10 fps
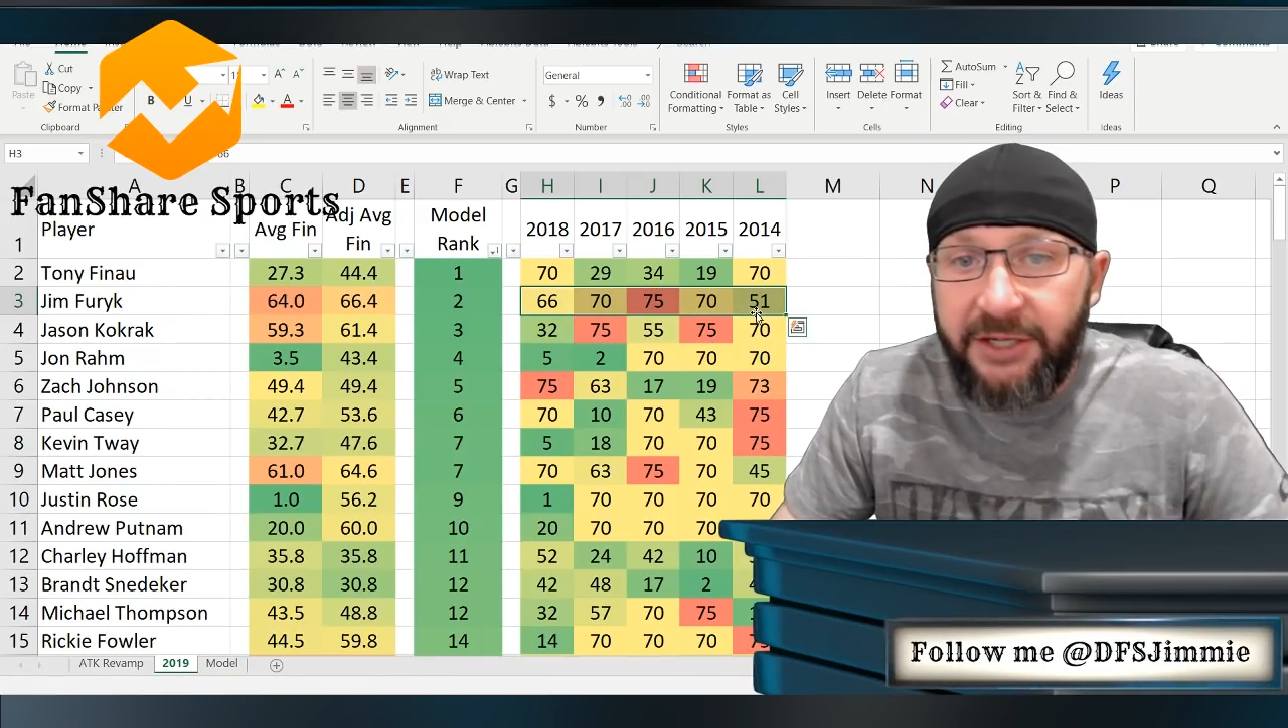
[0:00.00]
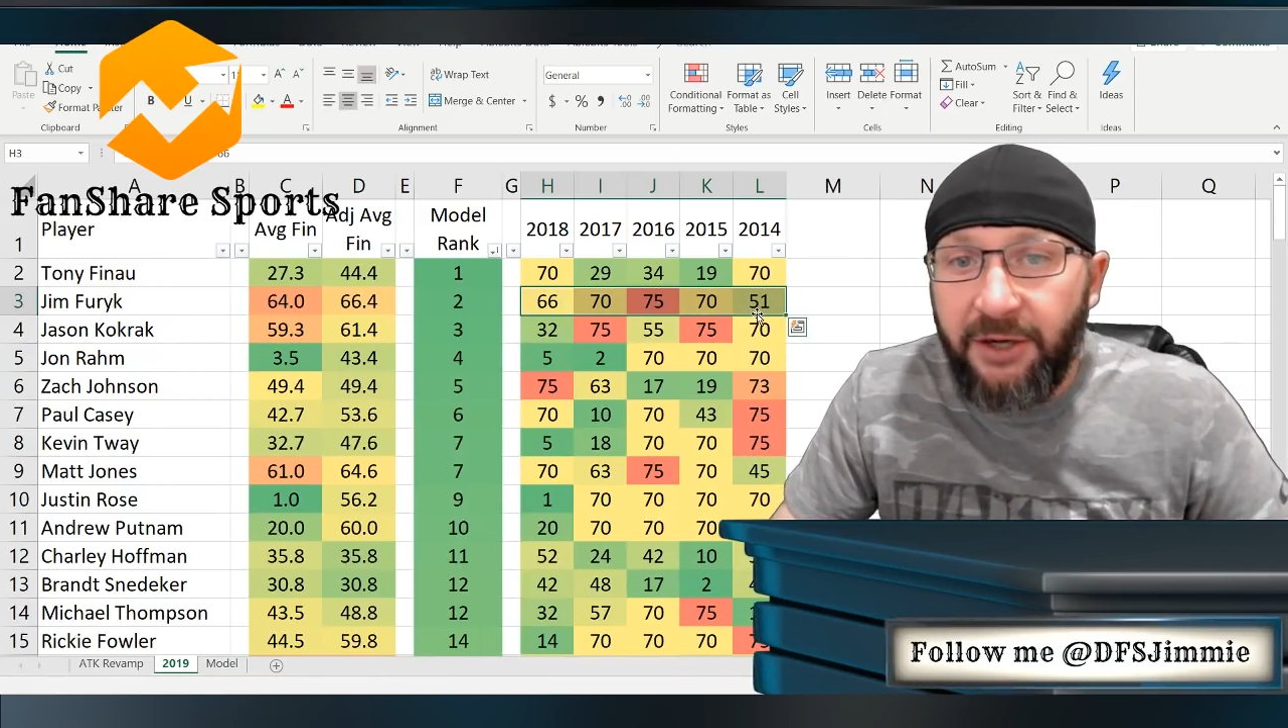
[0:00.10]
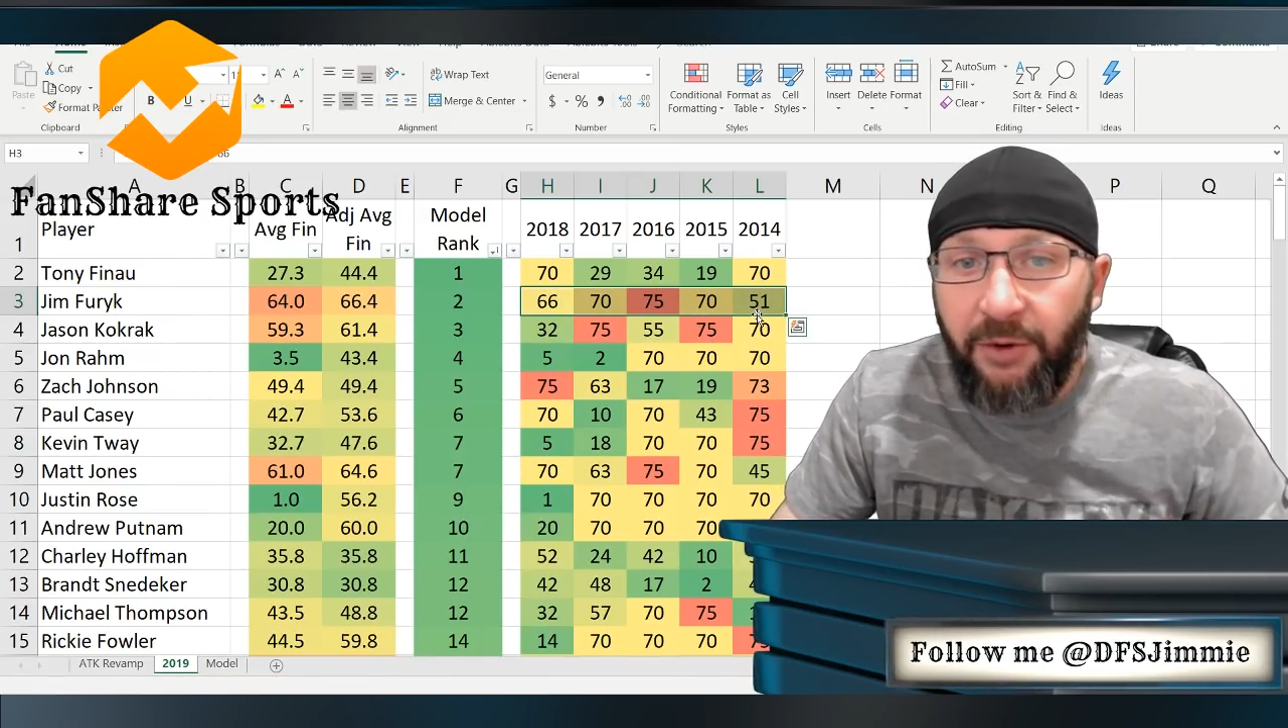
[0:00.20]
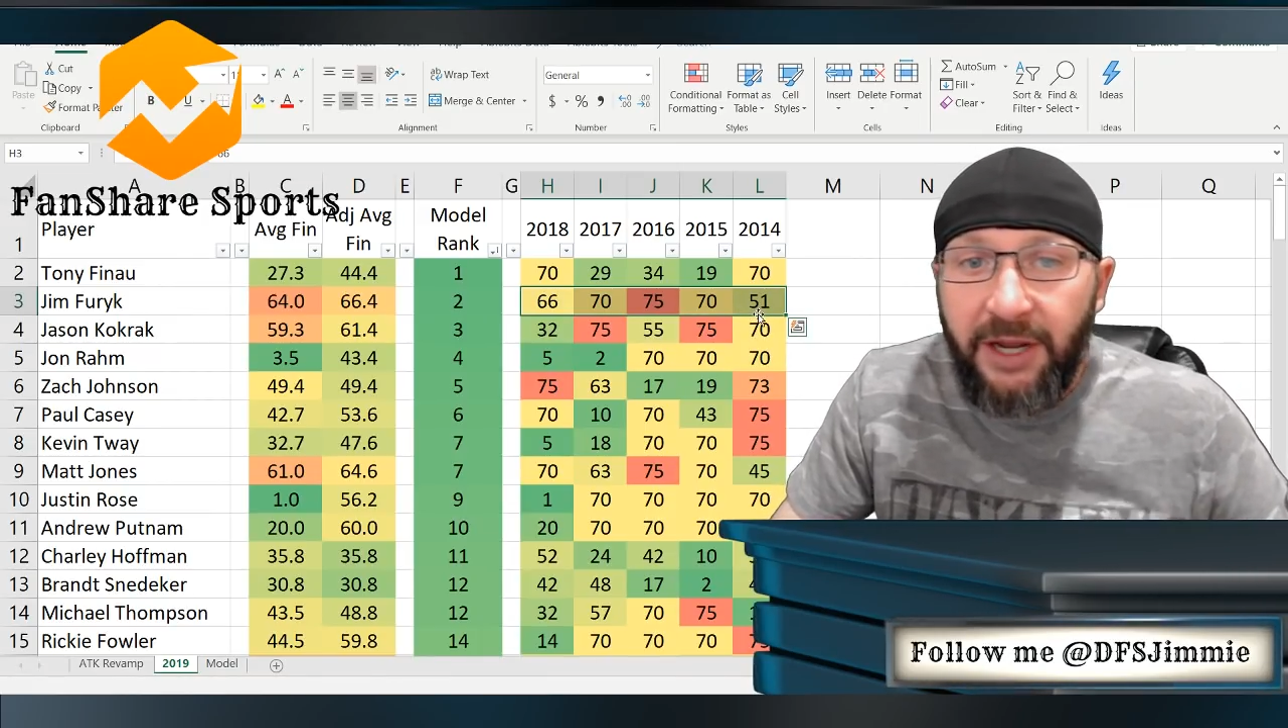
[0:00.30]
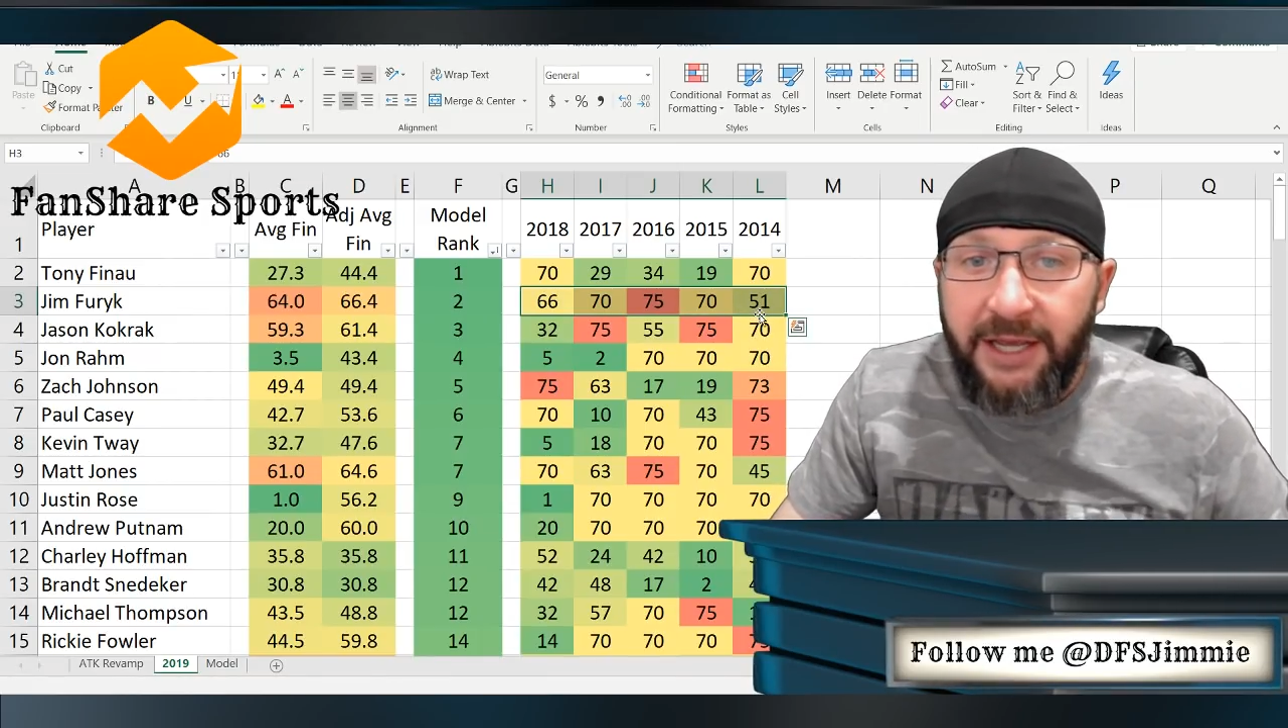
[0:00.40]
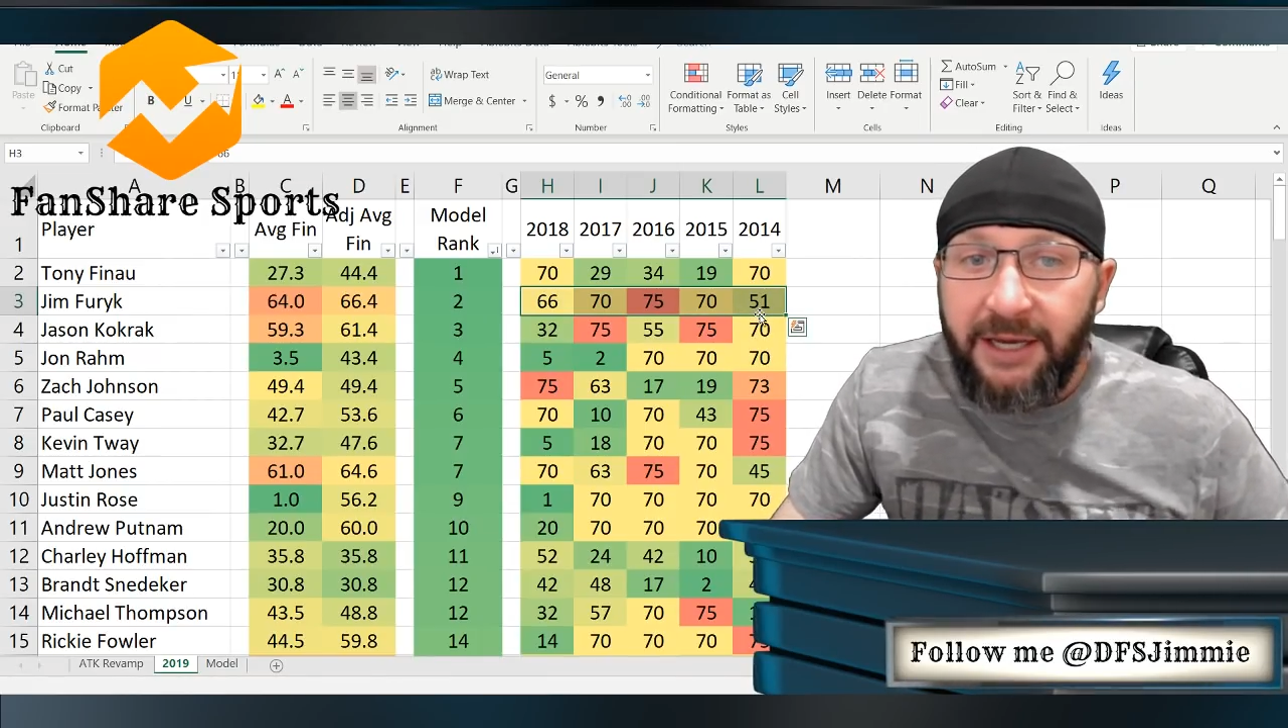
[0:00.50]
So